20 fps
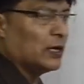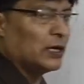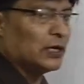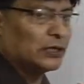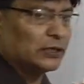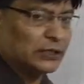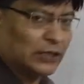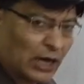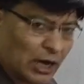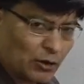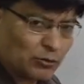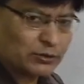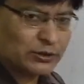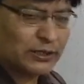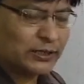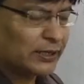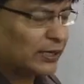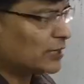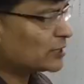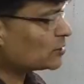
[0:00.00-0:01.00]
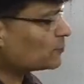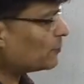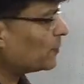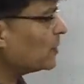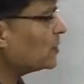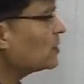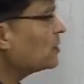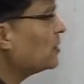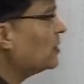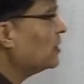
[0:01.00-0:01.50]
now the
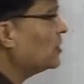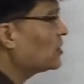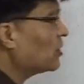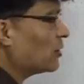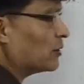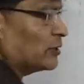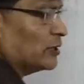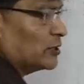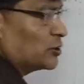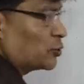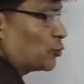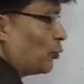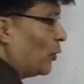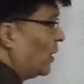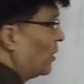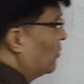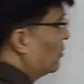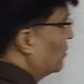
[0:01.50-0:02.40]
expression is under square